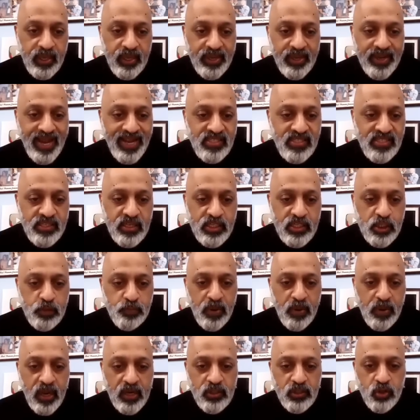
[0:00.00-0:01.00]
a
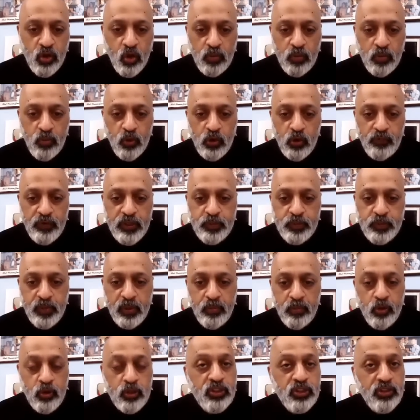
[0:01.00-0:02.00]
gaseous plant hormone which
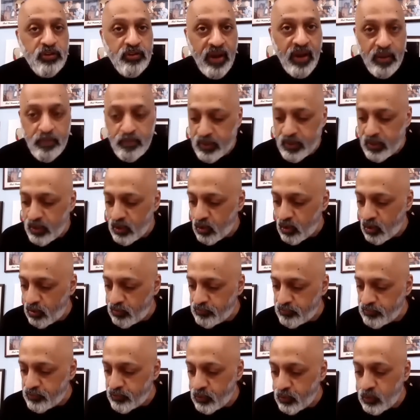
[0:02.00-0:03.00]
promotes ripening
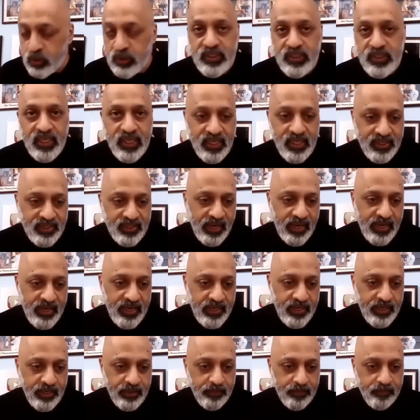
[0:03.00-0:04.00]
of fruits,
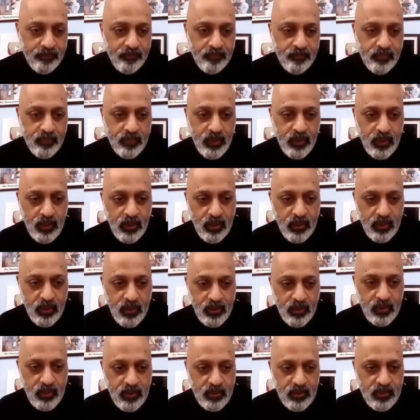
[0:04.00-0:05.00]
ethylene.
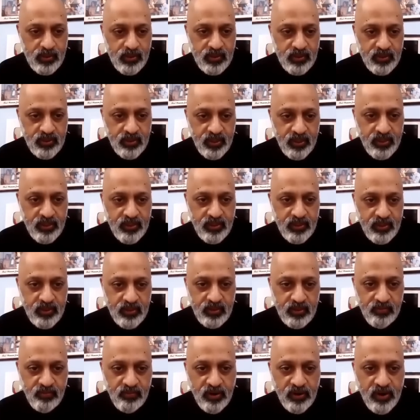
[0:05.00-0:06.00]
Then
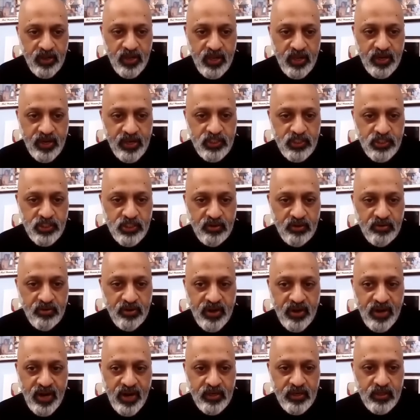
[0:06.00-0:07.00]
rearrange and
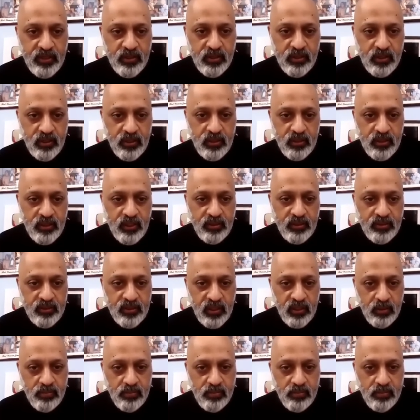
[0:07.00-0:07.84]
rewrite the